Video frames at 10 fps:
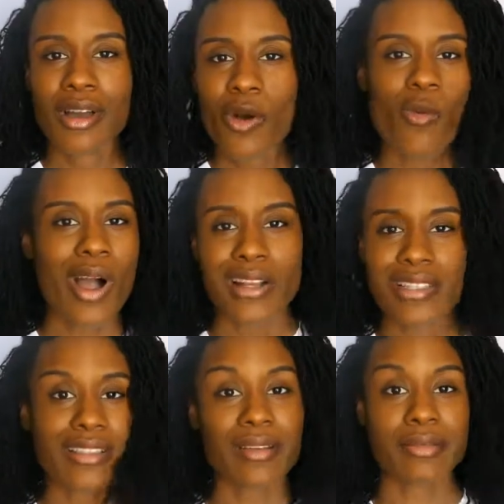
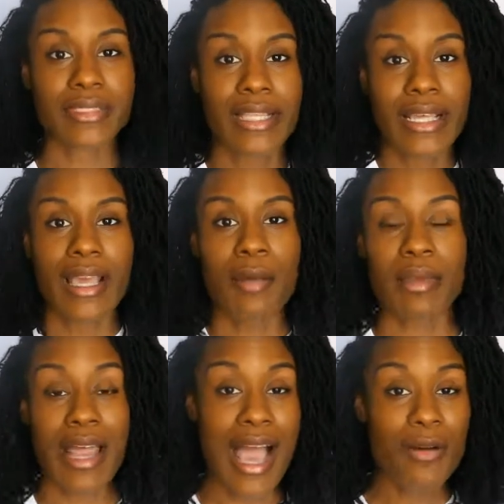watch them, because hey, I
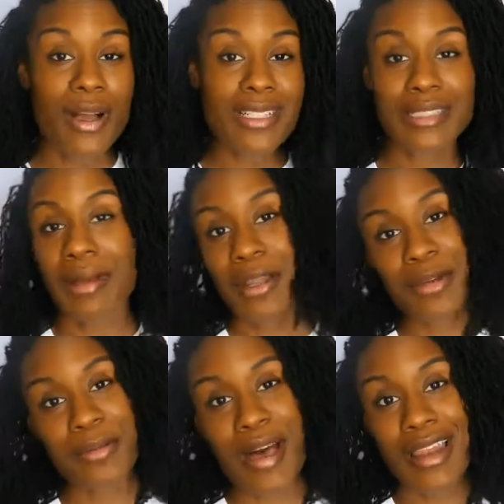mean, I watch them, I
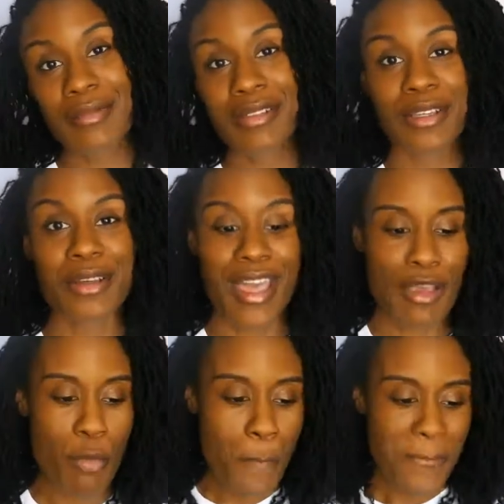know about them, so
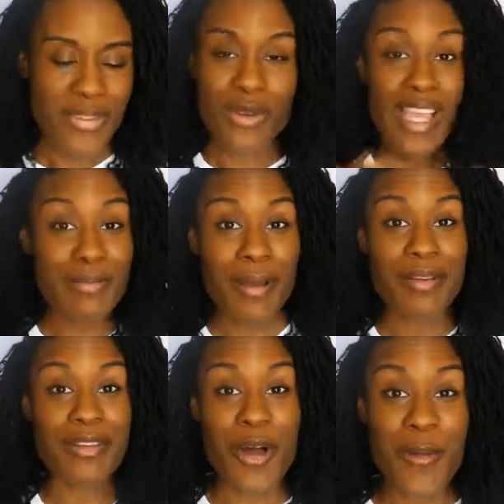hey, you guys
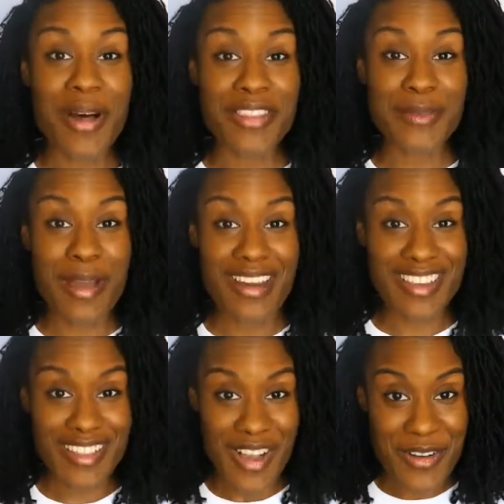probably know about these
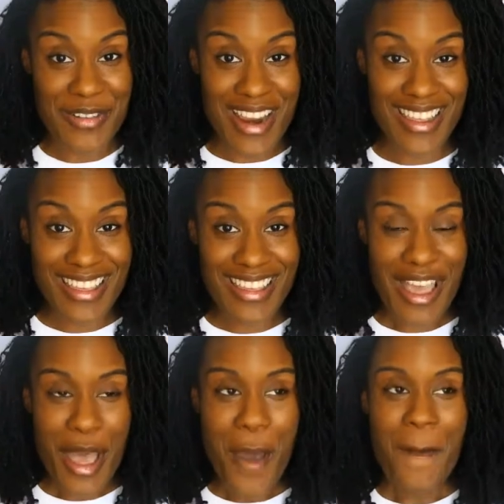products already.
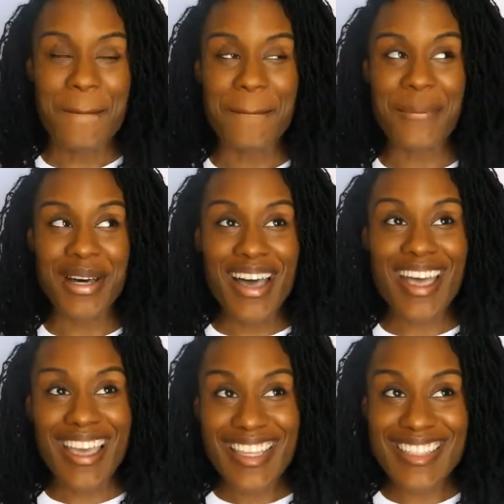
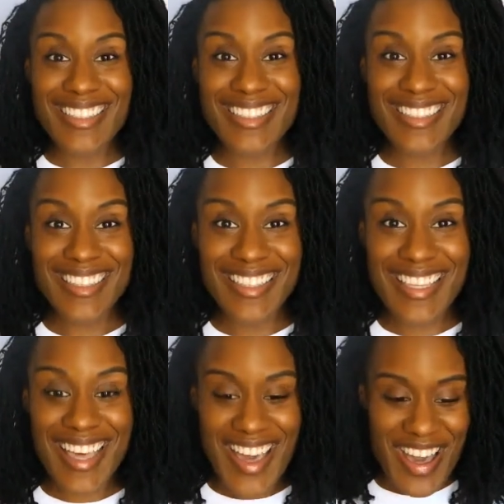But
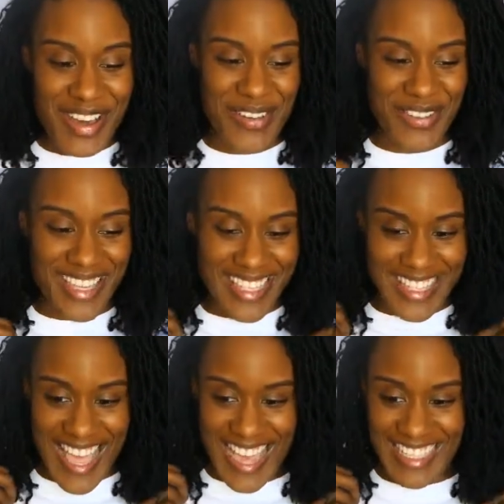we get
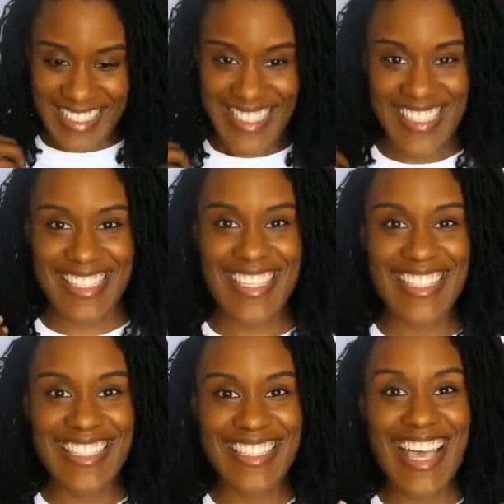to actually see
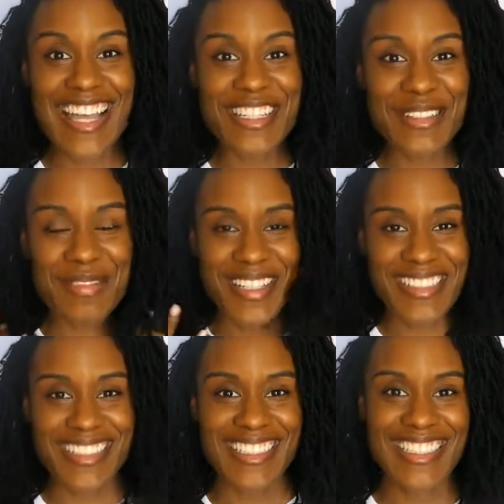and touch them here
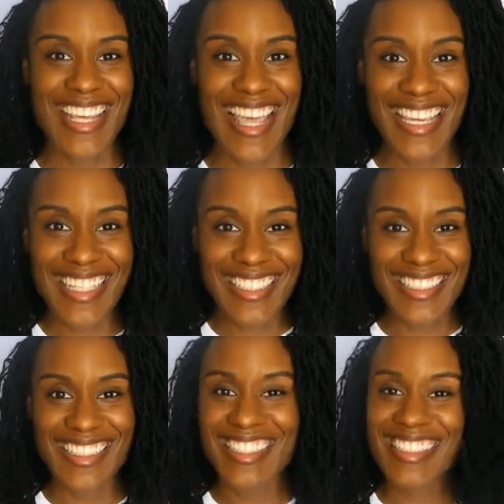today.
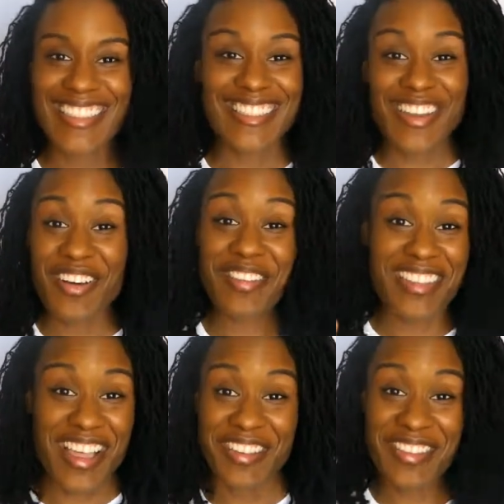Yo,
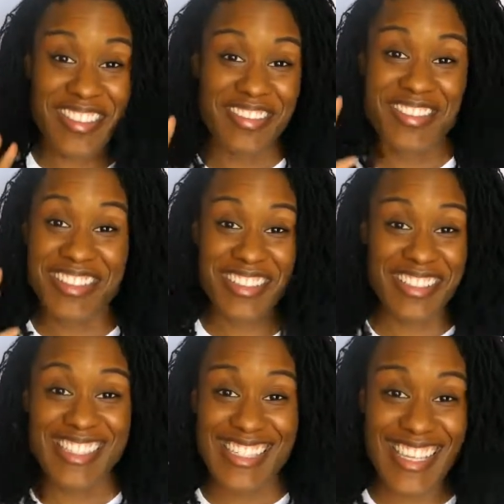I'm so, I'm so
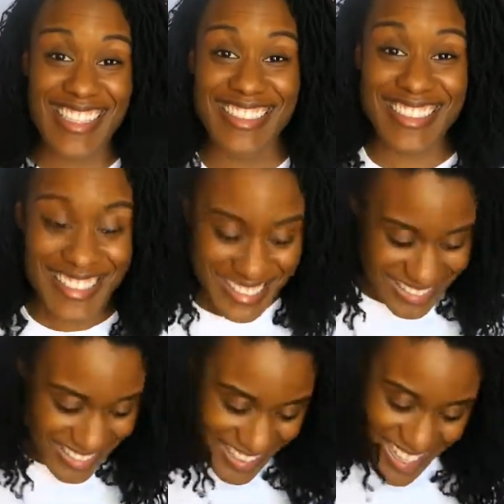excited.
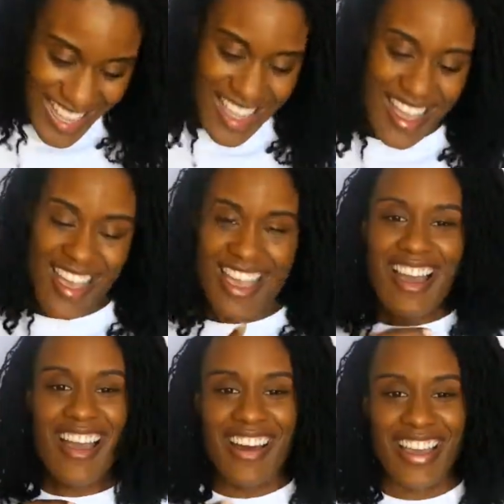
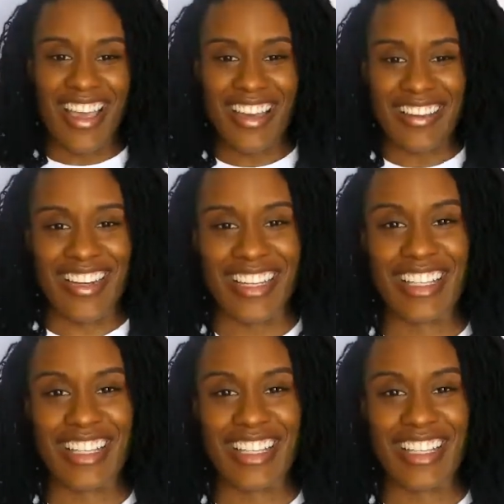Okay, all right.